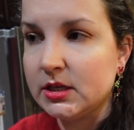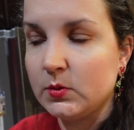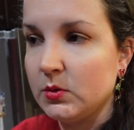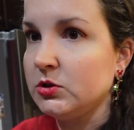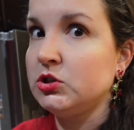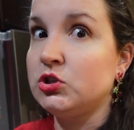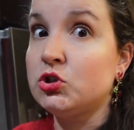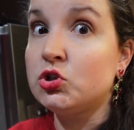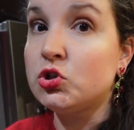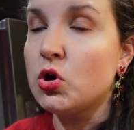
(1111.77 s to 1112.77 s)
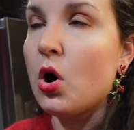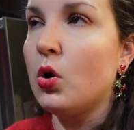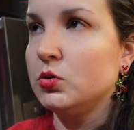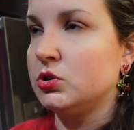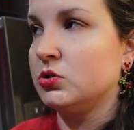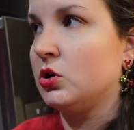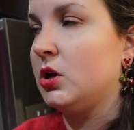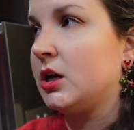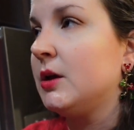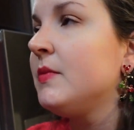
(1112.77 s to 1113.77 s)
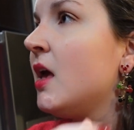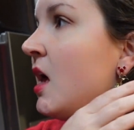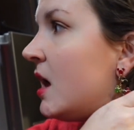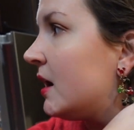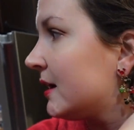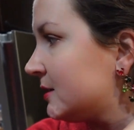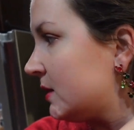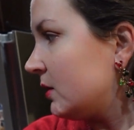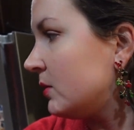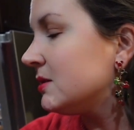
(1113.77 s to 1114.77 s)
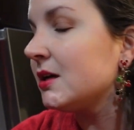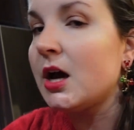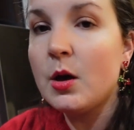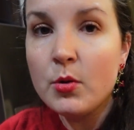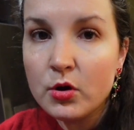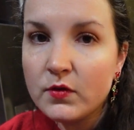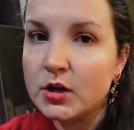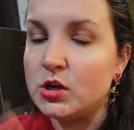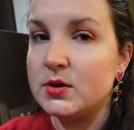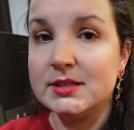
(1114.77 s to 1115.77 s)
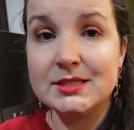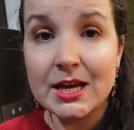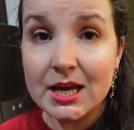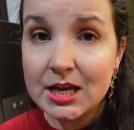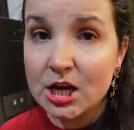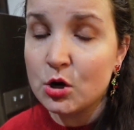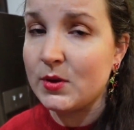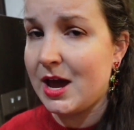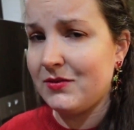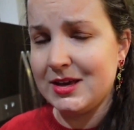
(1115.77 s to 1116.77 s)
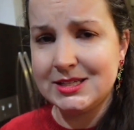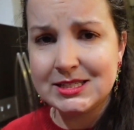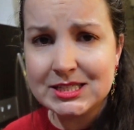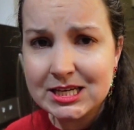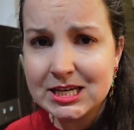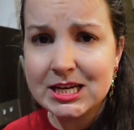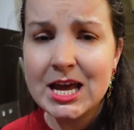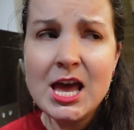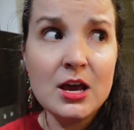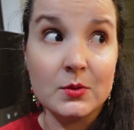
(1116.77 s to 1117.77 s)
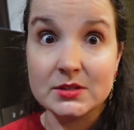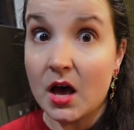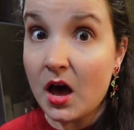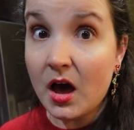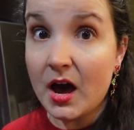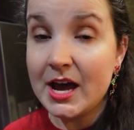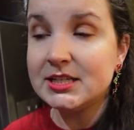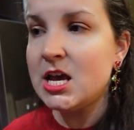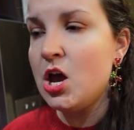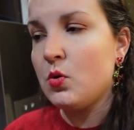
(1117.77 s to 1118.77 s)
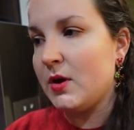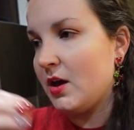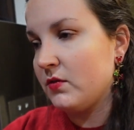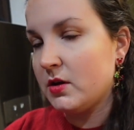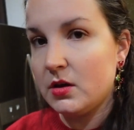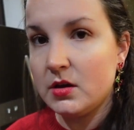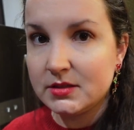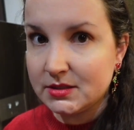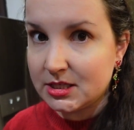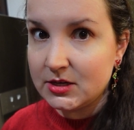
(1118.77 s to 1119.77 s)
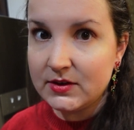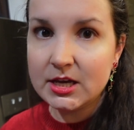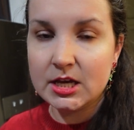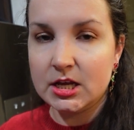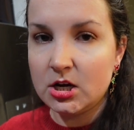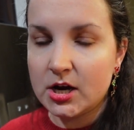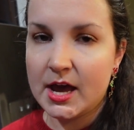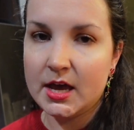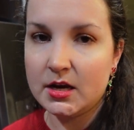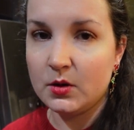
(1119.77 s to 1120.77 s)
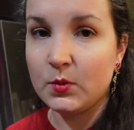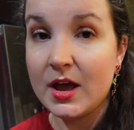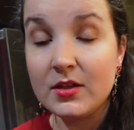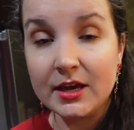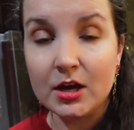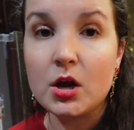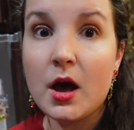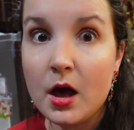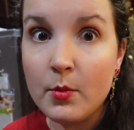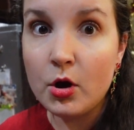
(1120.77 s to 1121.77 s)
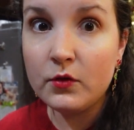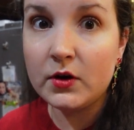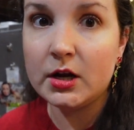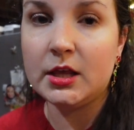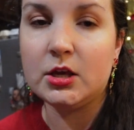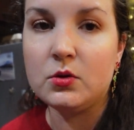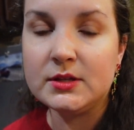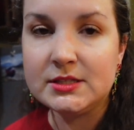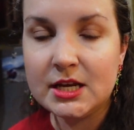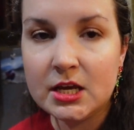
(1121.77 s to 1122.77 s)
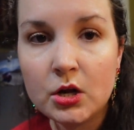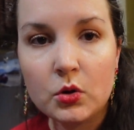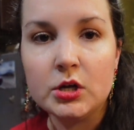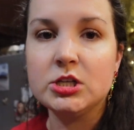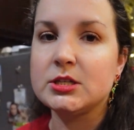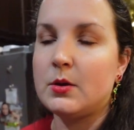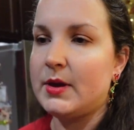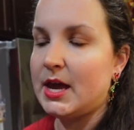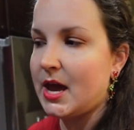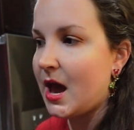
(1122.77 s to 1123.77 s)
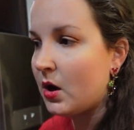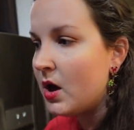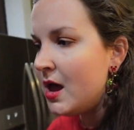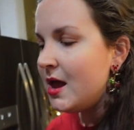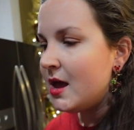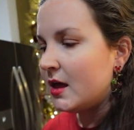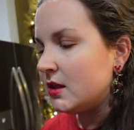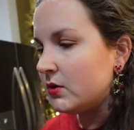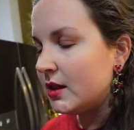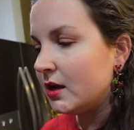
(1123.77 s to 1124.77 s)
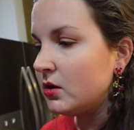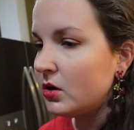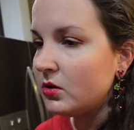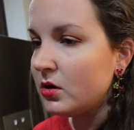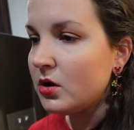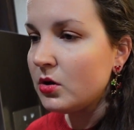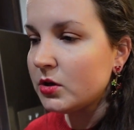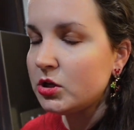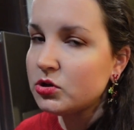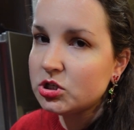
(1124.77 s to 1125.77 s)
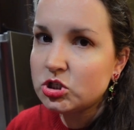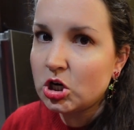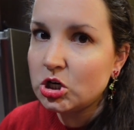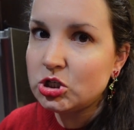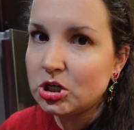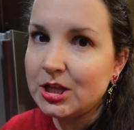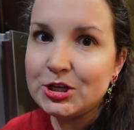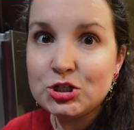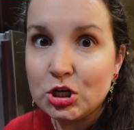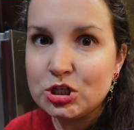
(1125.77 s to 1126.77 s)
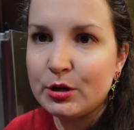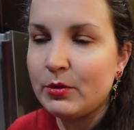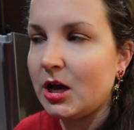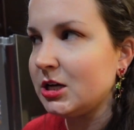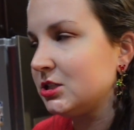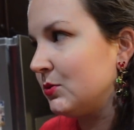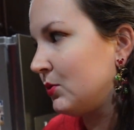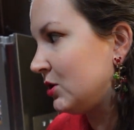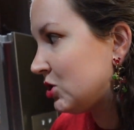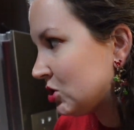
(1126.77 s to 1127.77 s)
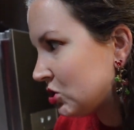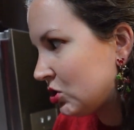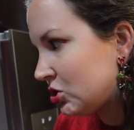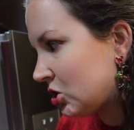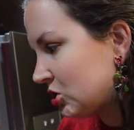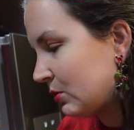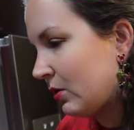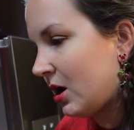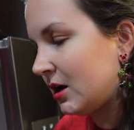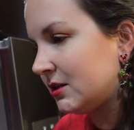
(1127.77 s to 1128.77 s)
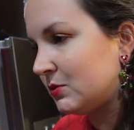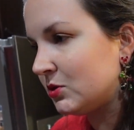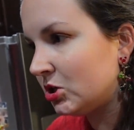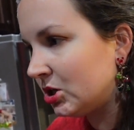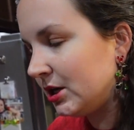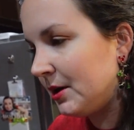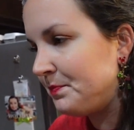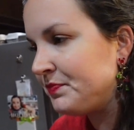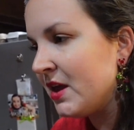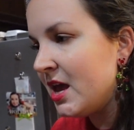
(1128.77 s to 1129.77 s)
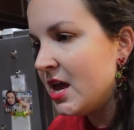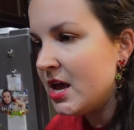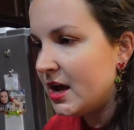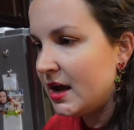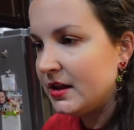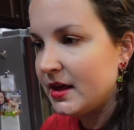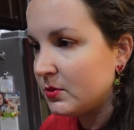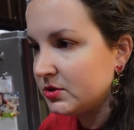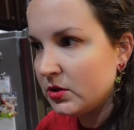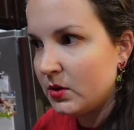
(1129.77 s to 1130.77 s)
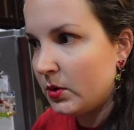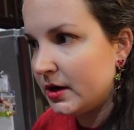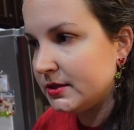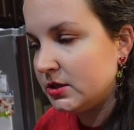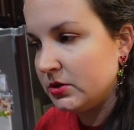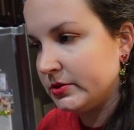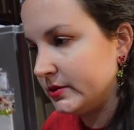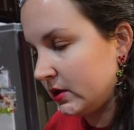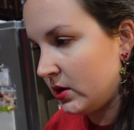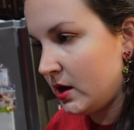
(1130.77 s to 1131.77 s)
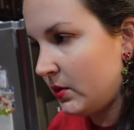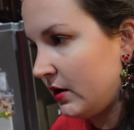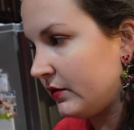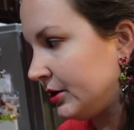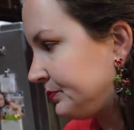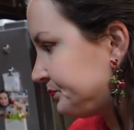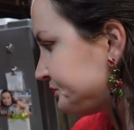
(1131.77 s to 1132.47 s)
Like we were so lucky. I kept telling them, I was like, come over, you can stay here. We have AC. It was hot. We have TV and internet, and we have like, come over, like you can stay here or you can just come hang out. And they were like, no, can you just charge our like charging blocks? So we charged all their charging blocks and returned them. And that was all they wanted us to do. So I was like, okay, whatever.